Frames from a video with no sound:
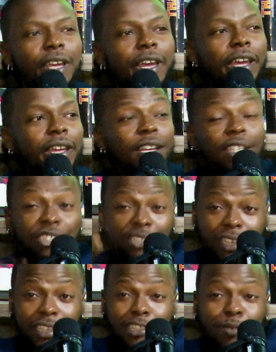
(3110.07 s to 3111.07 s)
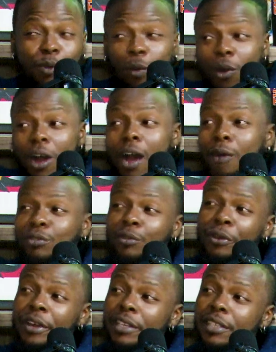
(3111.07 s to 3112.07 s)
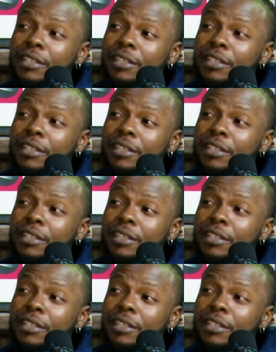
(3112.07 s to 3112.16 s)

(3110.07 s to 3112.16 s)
Yeah, Shakiti Bobo out already.